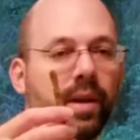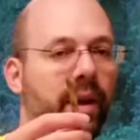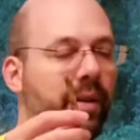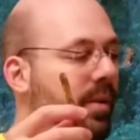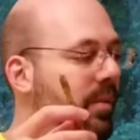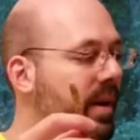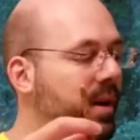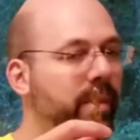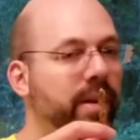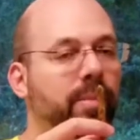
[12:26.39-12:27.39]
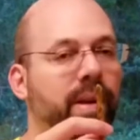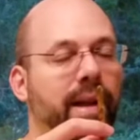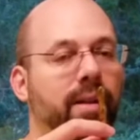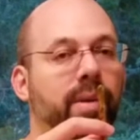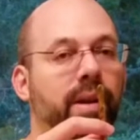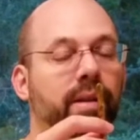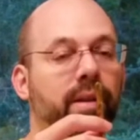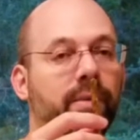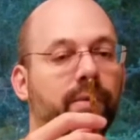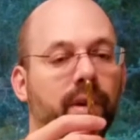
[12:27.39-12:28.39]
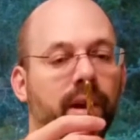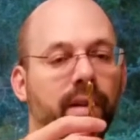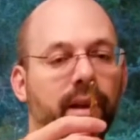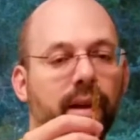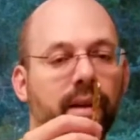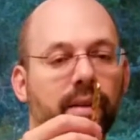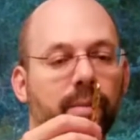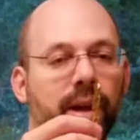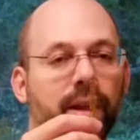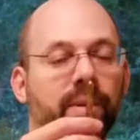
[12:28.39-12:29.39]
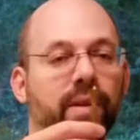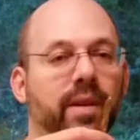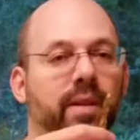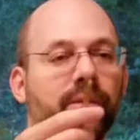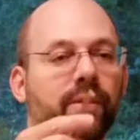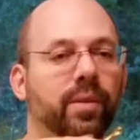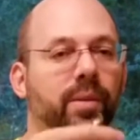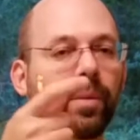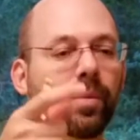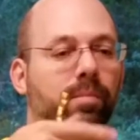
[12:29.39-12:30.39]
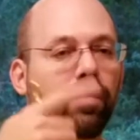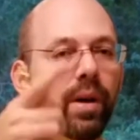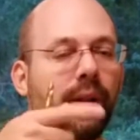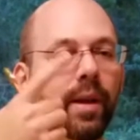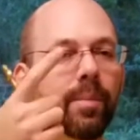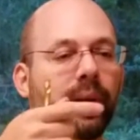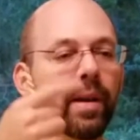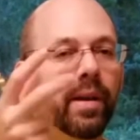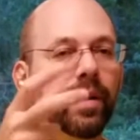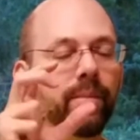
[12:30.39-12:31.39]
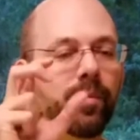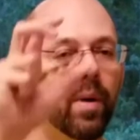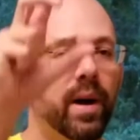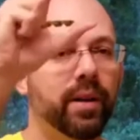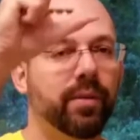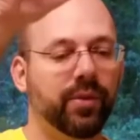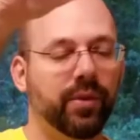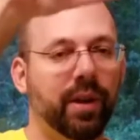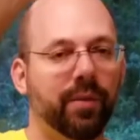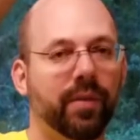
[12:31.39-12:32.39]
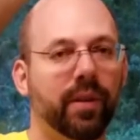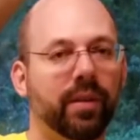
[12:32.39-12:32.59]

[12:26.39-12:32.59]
I don't recommend a paddle bit. I've tried that, and the paddle bit tends to ball up a wad of stuff that